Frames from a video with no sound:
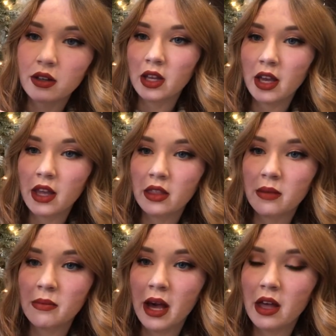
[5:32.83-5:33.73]
Again, the
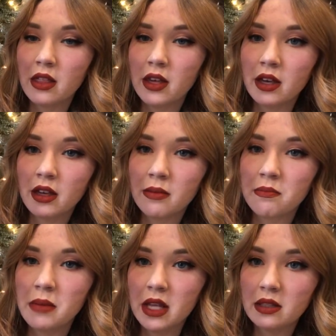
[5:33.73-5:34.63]
ma the
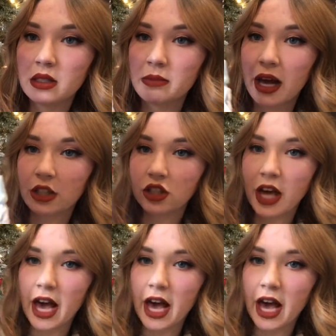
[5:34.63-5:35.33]
mittens match the